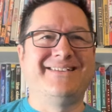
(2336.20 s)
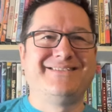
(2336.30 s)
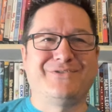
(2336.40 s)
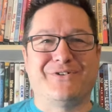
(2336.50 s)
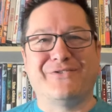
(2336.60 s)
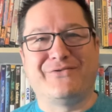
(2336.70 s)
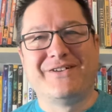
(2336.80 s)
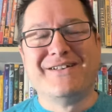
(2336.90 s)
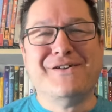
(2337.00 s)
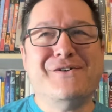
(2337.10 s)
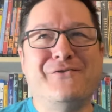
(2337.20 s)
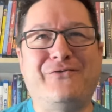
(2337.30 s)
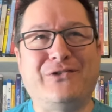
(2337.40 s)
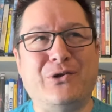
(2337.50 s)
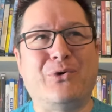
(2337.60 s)
sort of
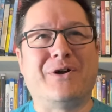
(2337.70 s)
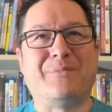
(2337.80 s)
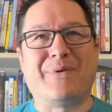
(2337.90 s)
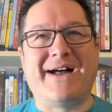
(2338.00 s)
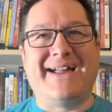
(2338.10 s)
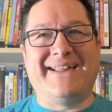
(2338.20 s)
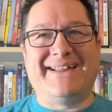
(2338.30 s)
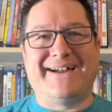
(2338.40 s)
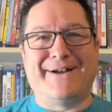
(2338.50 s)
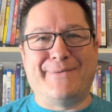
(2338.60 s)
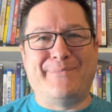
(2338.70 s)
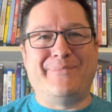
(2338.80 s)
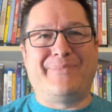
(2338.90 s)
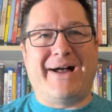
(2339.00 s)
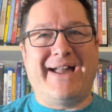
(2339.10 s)
floored by um,
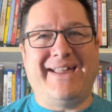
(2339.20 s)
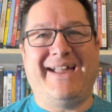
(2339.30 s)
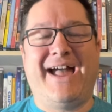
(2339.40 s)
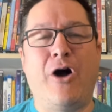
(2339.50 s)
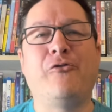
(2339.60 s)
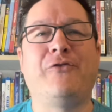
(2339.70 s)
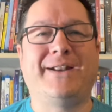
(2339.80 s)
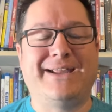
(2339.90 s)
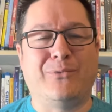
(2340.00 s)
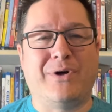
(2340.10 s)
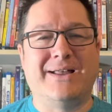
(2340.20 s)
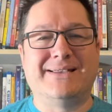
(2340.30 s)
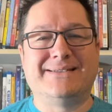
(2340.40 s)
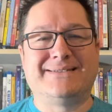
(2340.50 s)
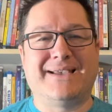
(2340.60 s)
by how funny it
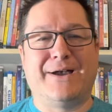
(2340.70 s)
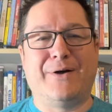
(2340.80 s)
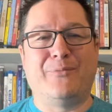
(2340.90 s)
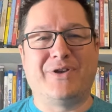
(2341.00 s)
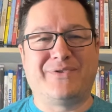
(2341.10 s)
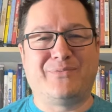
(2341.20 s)
was uh, with